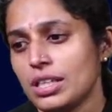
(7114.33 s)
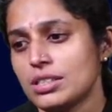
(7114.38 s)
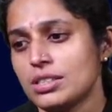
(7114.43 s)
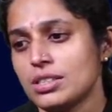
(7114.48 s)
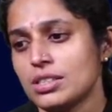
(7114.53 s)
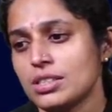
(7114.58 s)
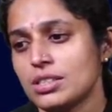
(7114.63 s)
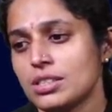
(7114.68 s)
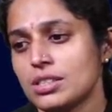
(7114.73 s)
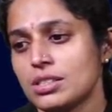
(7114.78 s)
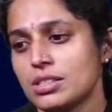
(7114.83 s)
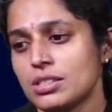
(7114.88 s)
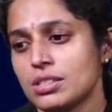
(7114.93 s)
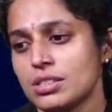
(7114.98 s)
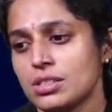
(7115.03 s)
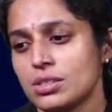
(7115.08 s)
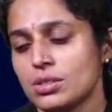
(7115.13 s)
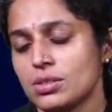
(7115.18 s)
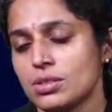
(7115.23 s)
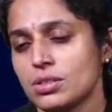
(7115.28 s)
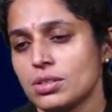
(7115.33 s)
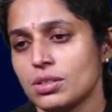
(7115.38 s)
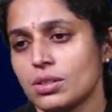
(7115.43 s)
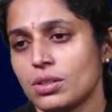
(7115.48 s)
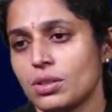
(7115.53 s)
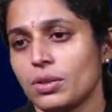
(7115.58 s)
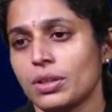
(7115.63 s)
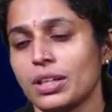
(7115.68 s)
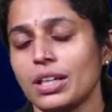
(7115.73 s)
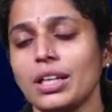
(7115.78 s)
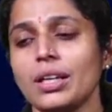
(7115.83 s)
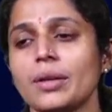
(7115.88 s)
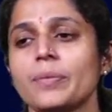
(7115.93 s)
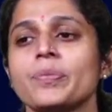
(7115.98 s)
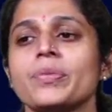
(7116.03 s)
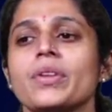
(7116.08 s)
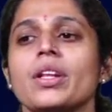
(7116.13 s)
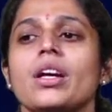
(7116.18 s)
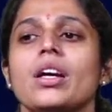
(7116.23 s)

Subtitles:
cases. Okay,